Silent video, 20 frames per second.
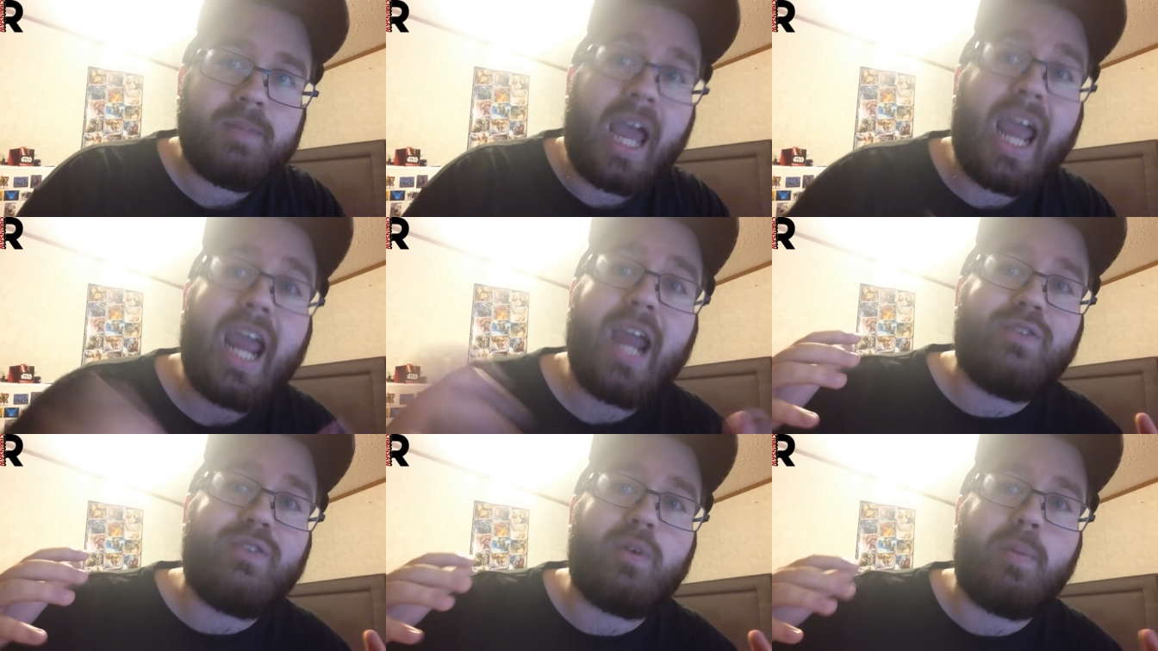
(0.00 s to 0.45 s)

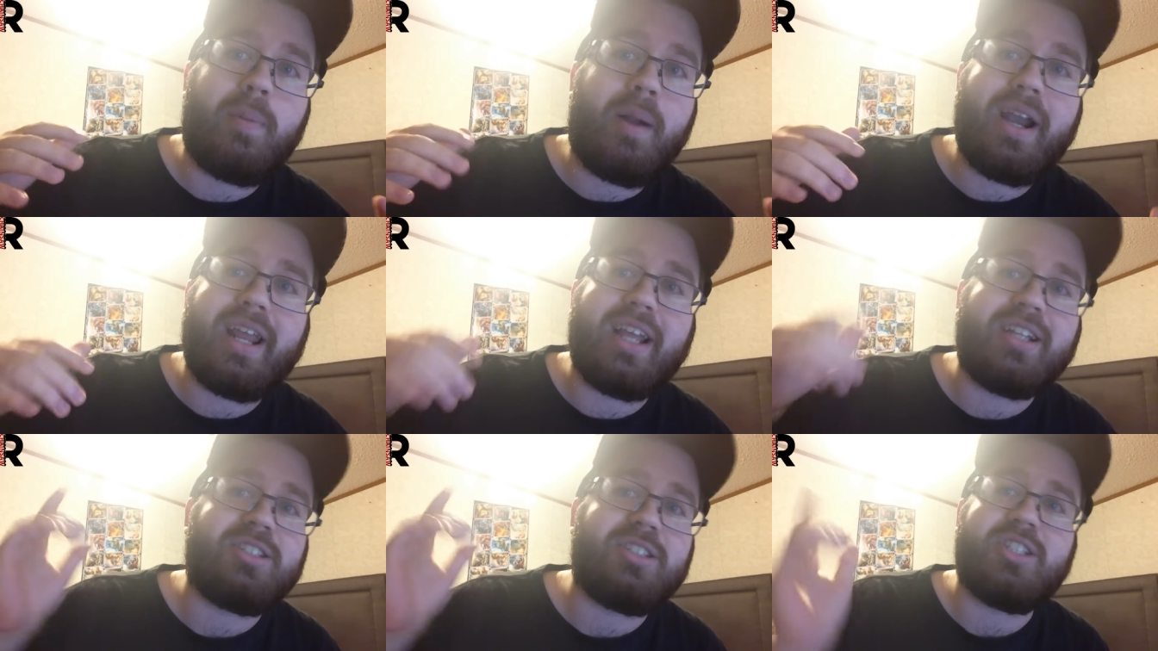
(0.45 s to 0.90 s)
Hey
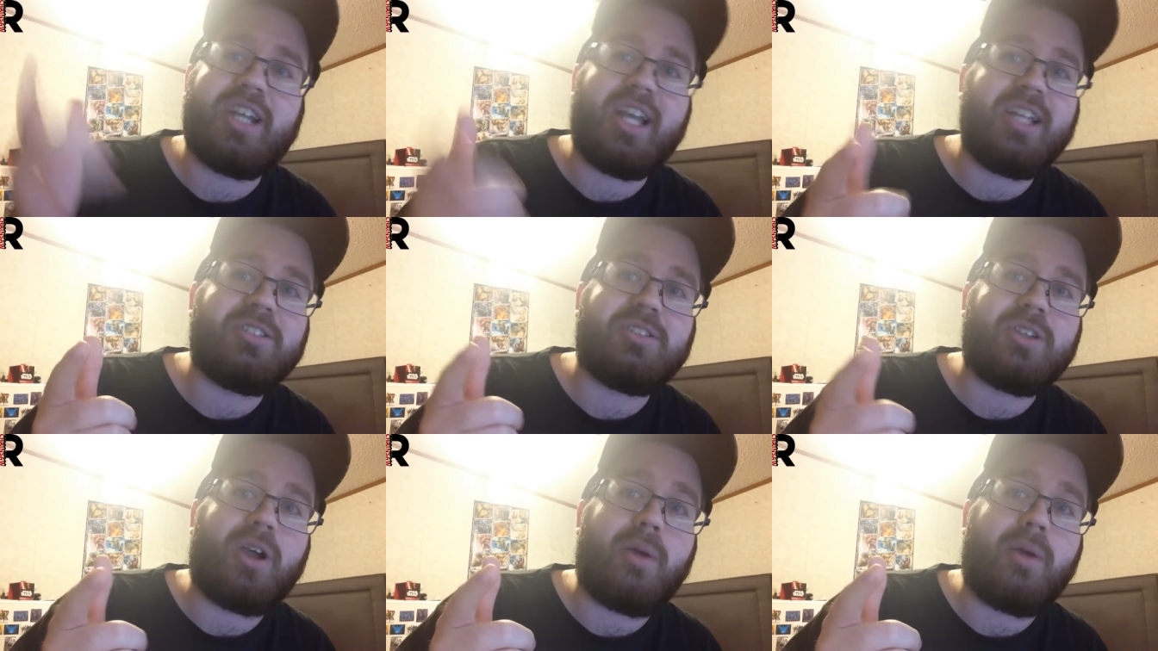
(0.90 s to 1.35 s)
everybody, it's
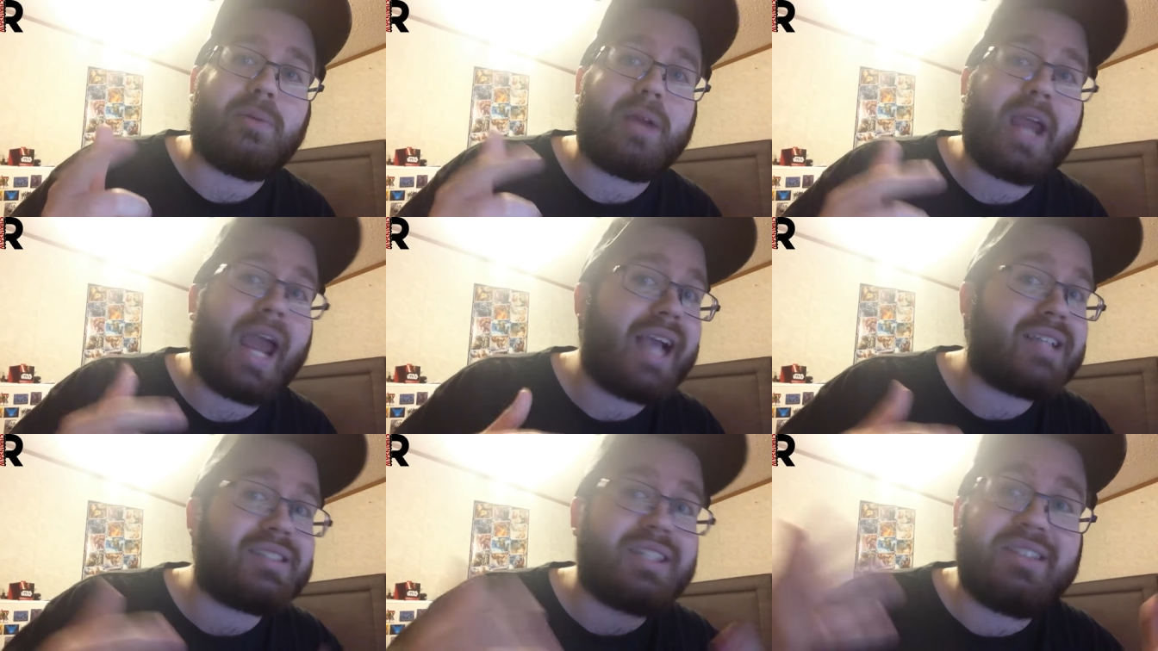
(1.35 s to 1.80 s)
Chainsaw
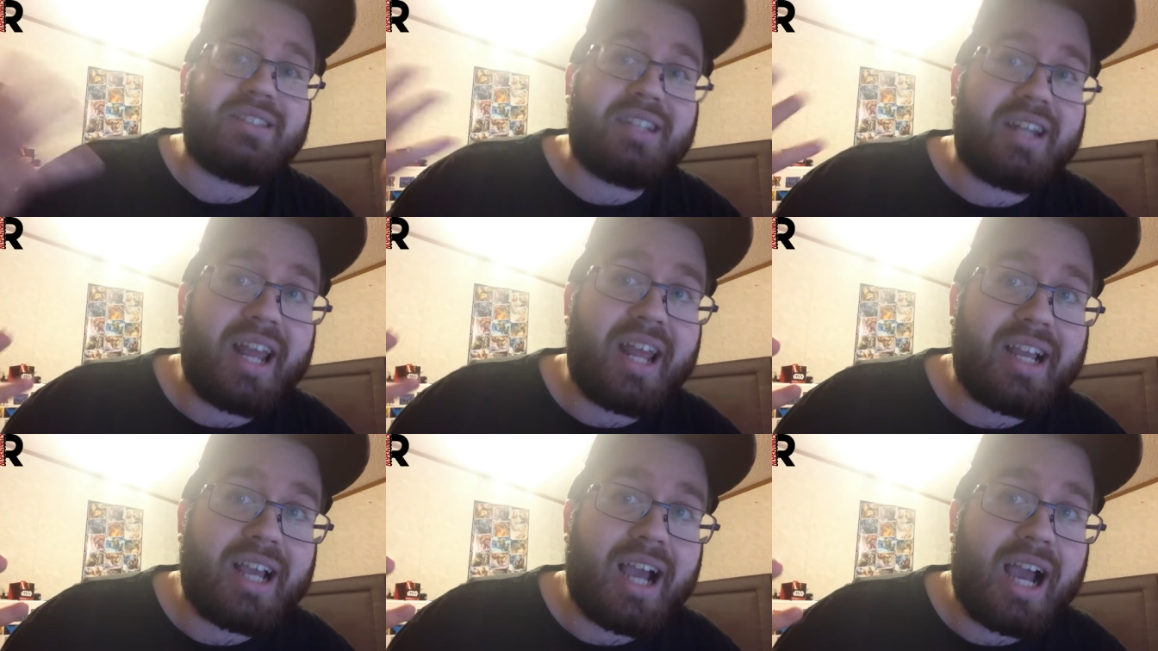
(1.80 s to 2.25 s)
Reacts, and
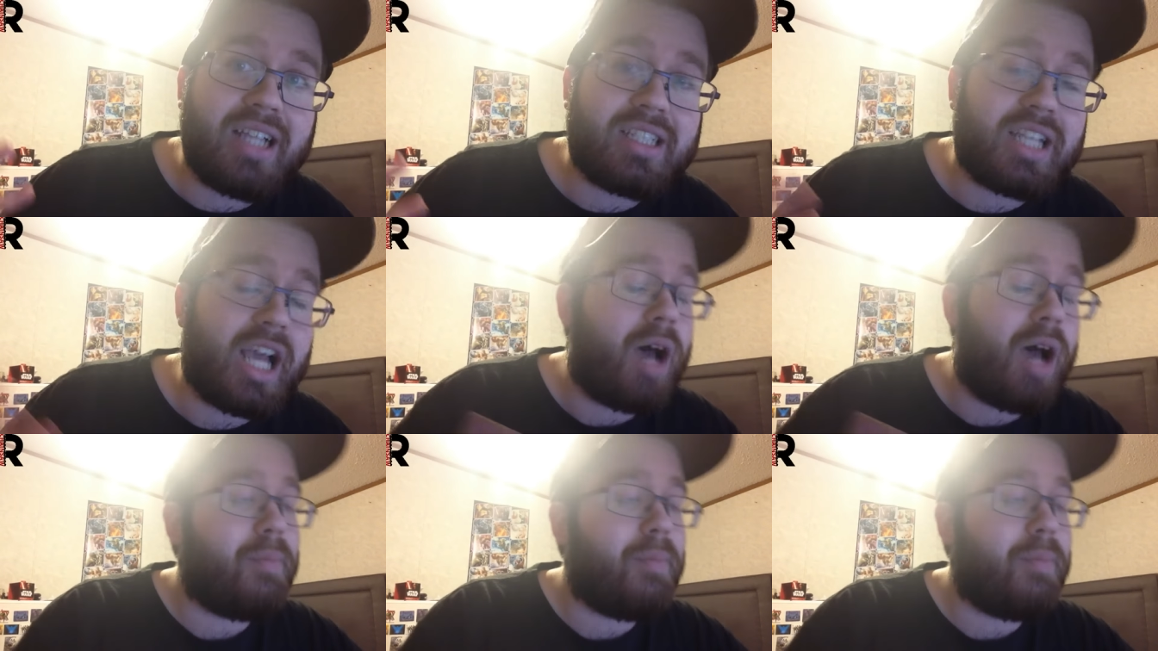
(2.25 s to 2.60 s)
today, guys,